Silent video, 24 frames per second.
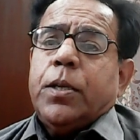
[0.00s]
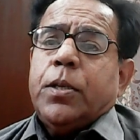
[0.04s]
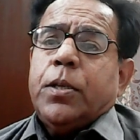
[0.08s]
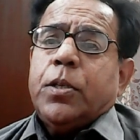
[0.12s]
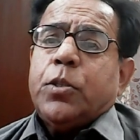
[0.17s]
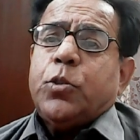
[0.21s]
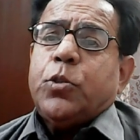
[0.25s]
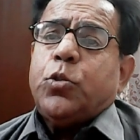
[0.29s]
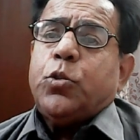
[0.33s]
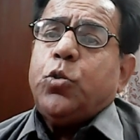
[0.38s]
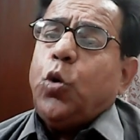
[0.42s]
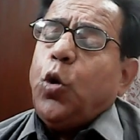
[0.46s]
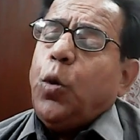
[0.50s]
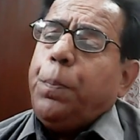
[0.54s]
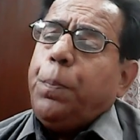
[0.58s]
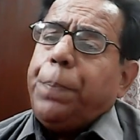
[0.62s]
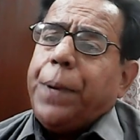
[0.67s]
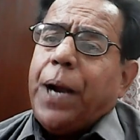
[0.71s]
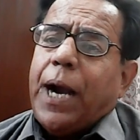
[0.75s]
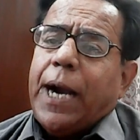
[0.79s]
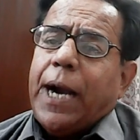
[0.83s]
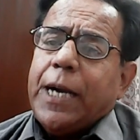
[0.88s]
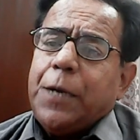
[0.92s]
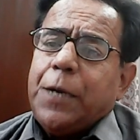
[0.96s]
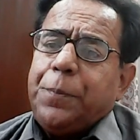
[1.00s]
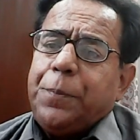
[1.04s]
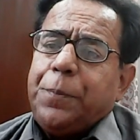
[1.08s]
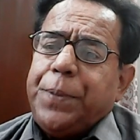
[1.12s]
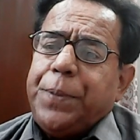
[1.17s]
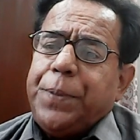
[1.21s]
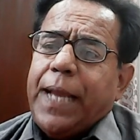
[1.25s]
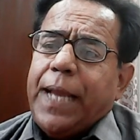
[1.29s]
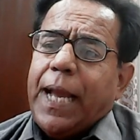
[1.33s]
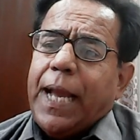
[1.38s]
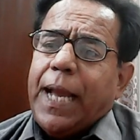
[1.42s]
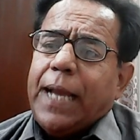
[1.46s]
so part B
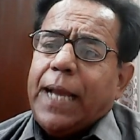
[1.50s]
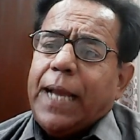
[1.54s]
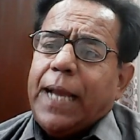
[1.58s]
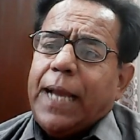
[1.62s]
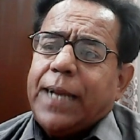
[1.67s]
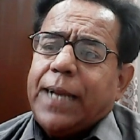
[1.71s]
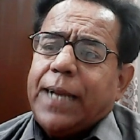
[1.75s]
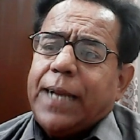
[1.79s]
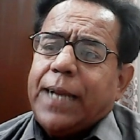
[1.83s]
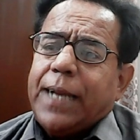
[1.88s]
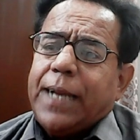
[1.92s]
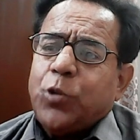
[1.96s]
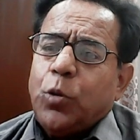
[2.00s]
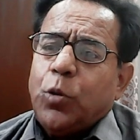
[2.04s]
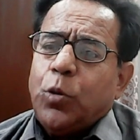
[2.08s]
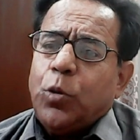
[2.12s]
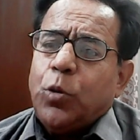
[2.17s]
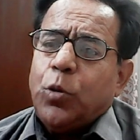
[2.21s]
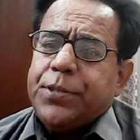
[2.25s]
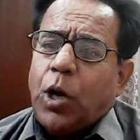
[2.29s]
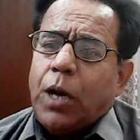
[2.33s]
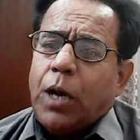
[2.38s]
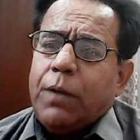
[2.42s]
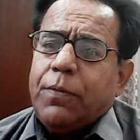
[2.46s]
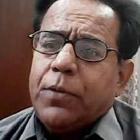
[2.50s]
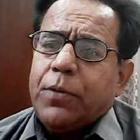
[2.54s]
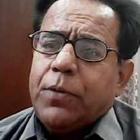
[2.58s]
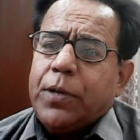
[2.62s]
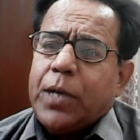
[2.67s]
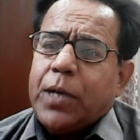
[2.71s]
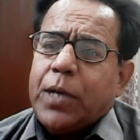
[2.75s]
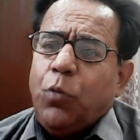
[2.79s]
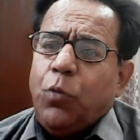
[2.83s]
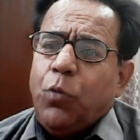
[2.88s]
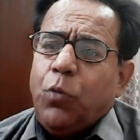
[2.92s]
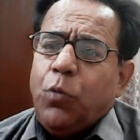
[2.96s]
has also been solved.
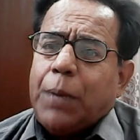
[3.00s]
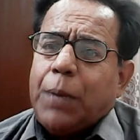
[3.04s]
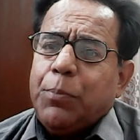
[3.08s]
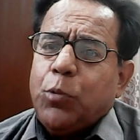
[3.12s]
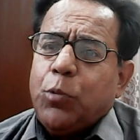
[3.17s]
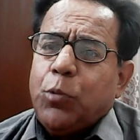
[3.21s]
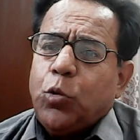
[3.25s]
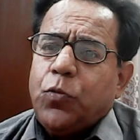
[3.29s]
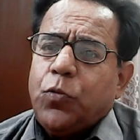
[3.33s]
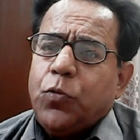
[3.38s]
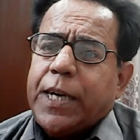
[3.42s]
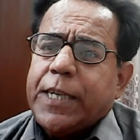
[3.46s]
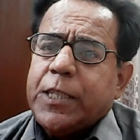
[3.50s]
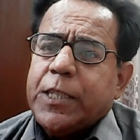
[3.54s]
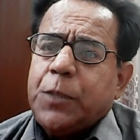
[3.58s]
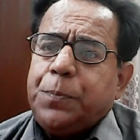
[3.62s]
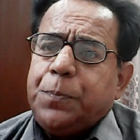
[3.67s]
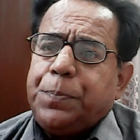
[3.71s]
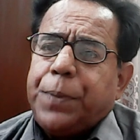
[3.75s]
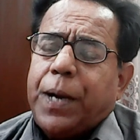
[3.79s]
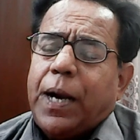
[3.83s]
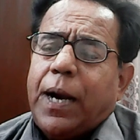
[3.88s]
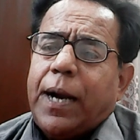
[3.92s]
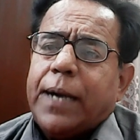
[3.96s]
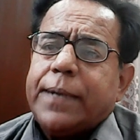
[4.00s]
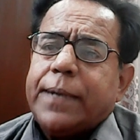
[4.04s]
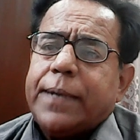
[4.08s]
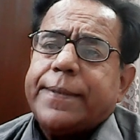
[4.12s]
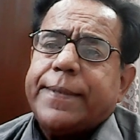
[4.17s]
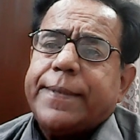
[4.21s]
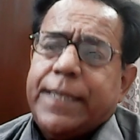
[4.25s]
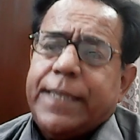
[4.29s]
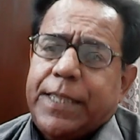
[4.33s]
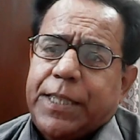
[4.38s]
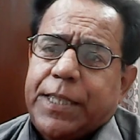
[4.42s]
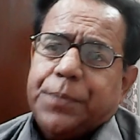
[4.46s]
Now we come towards part
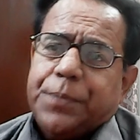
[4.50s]
C.